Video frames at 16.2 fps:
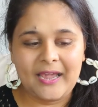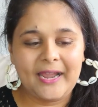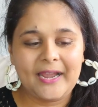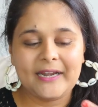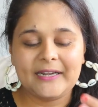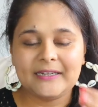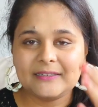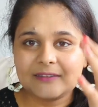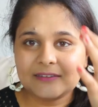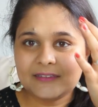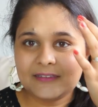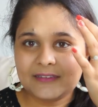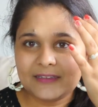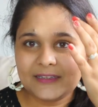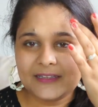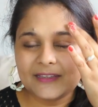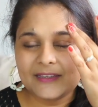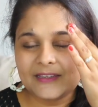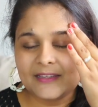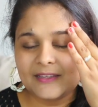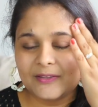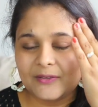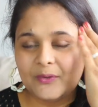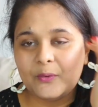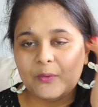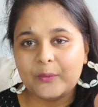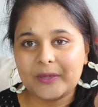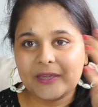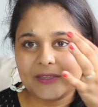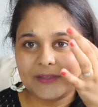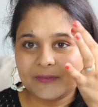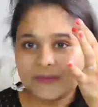And like,
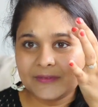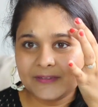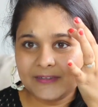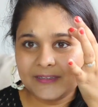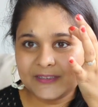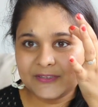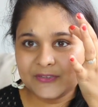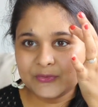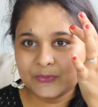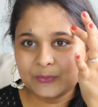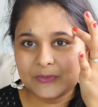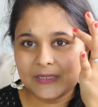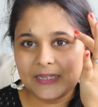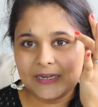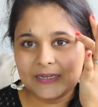okay, let's do that.